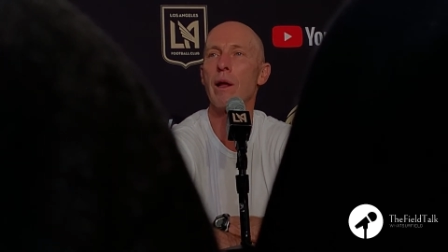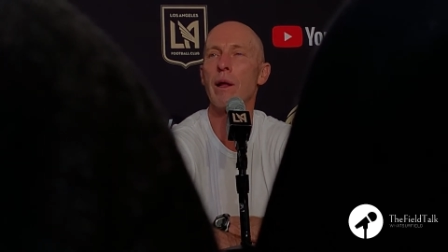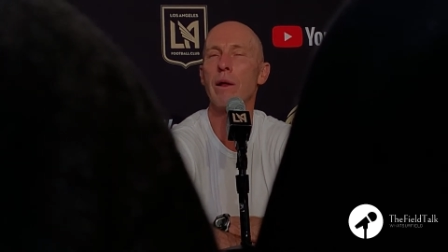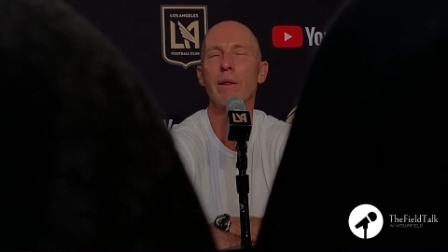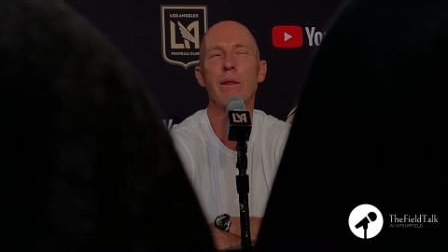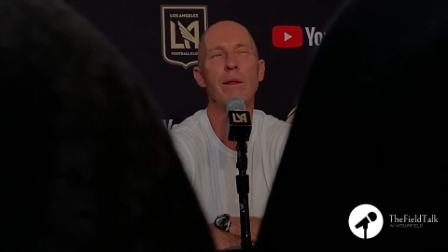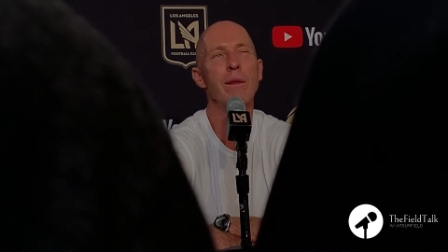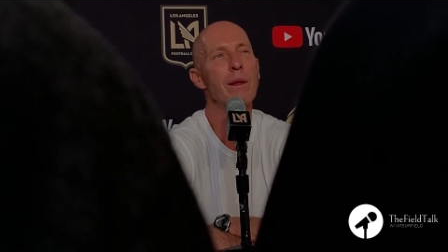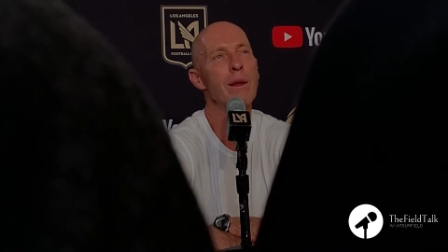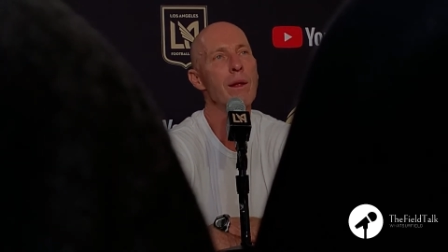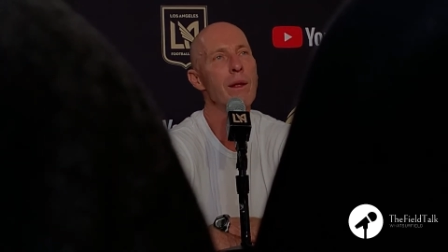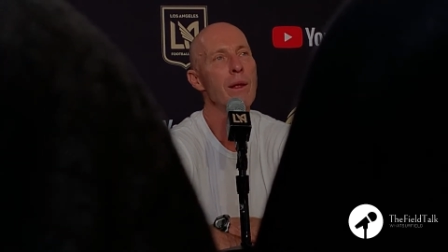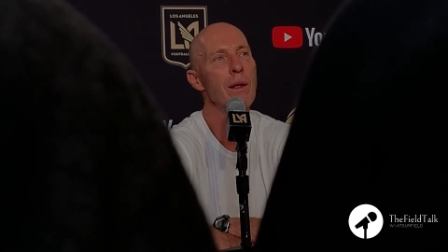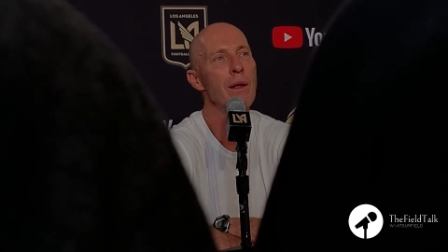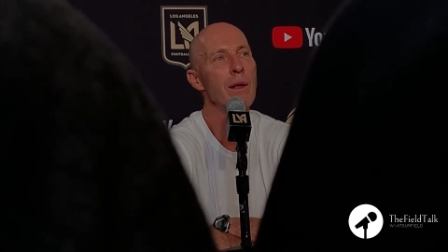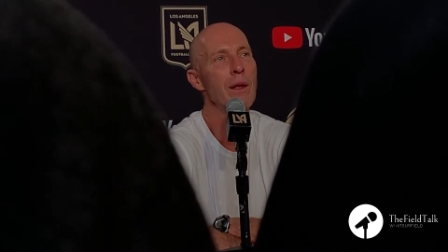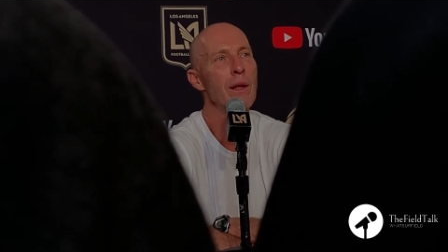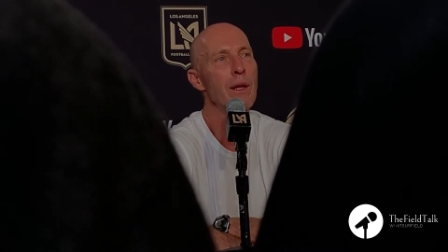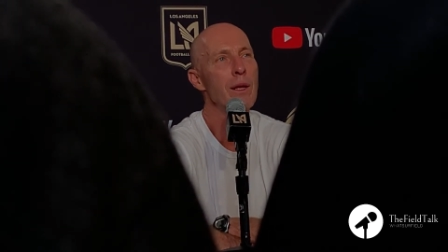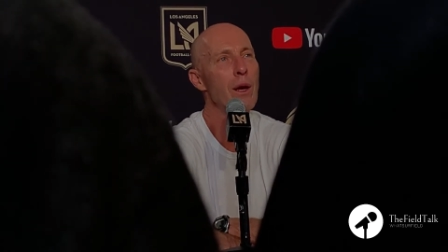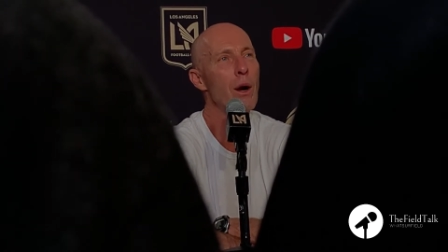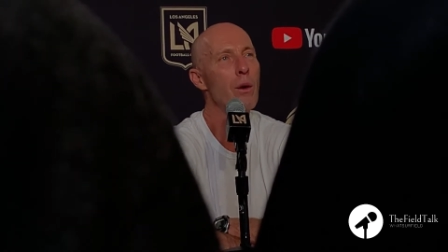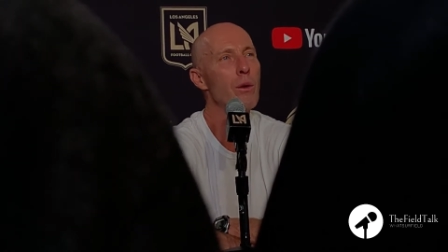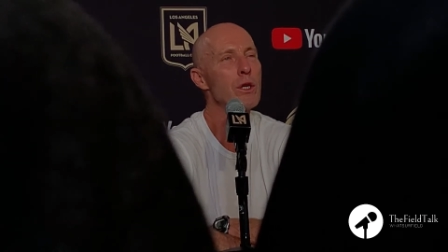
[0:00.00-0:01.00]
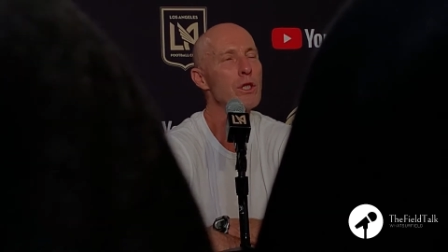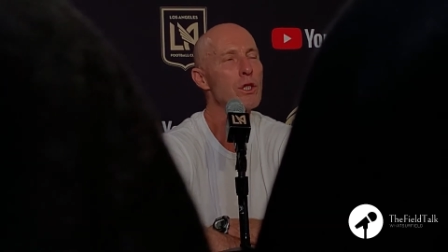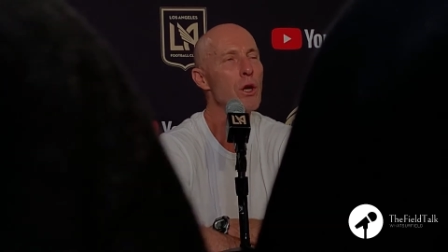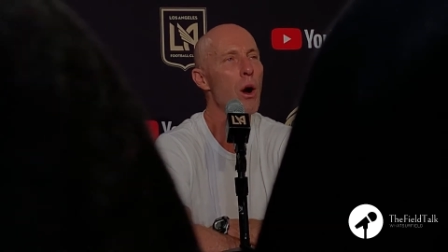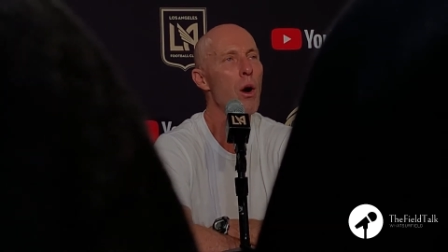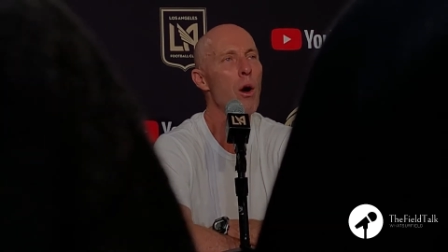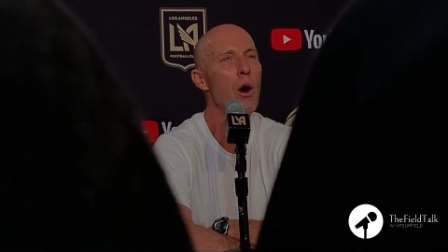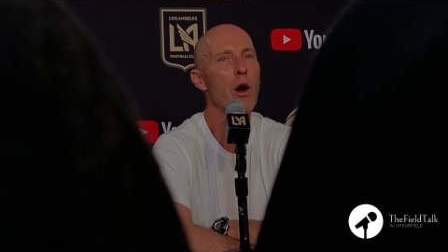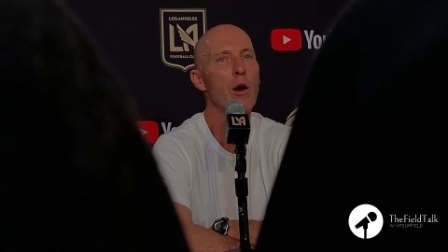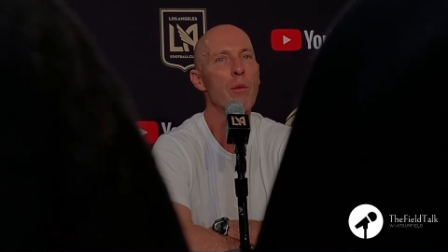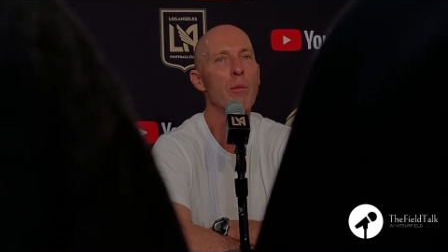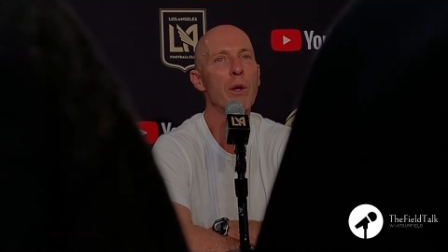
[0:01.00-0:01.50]
And, you know, it's
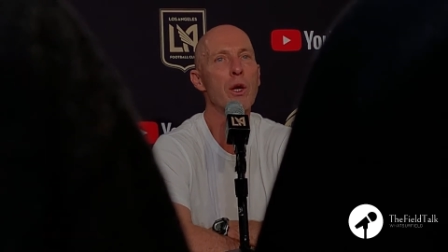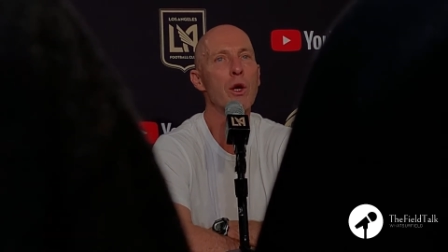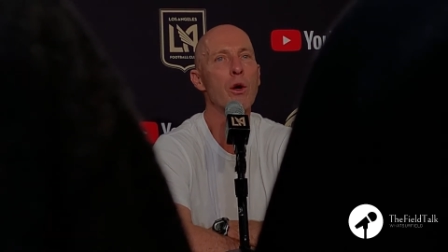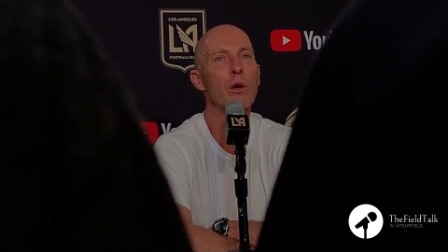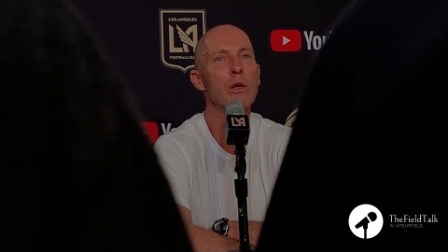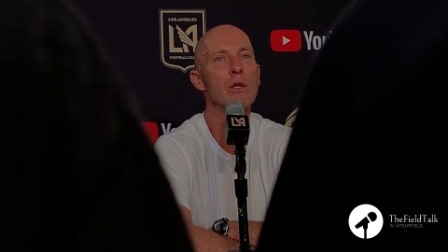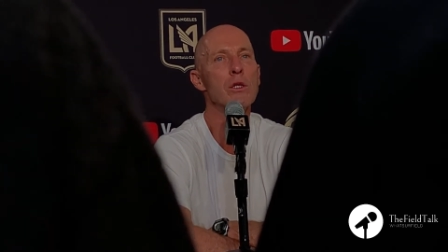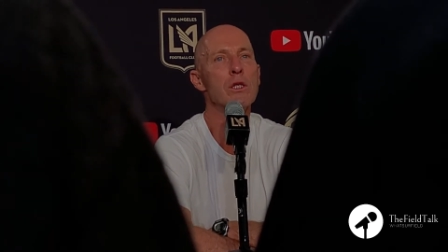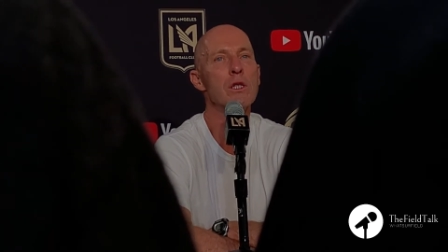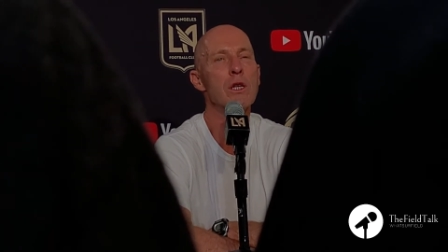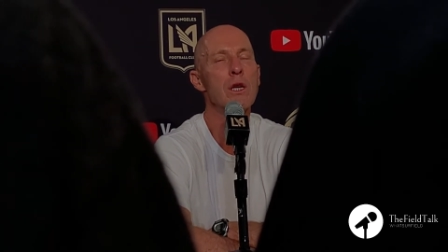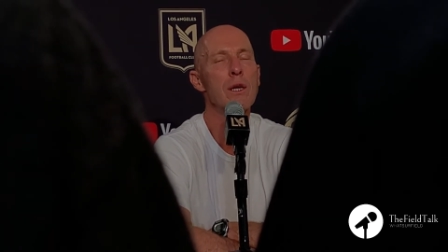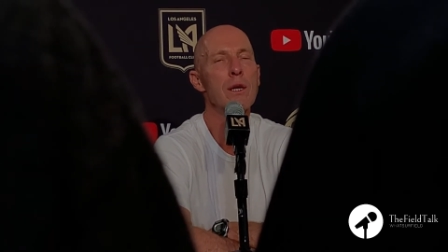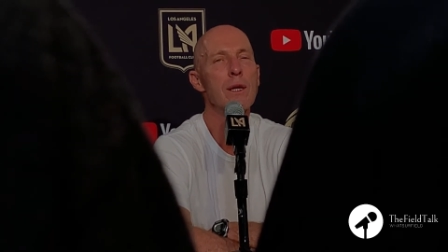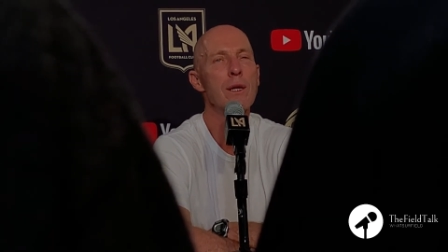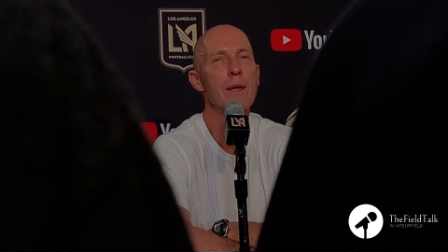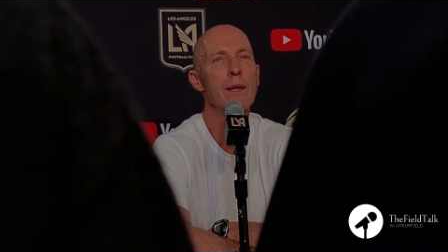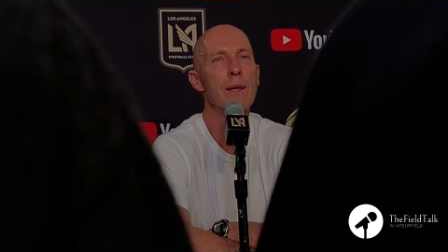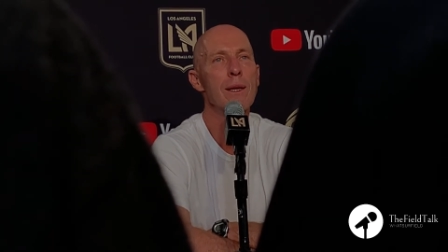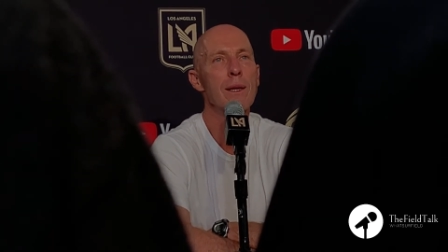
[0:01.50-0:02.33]
hard because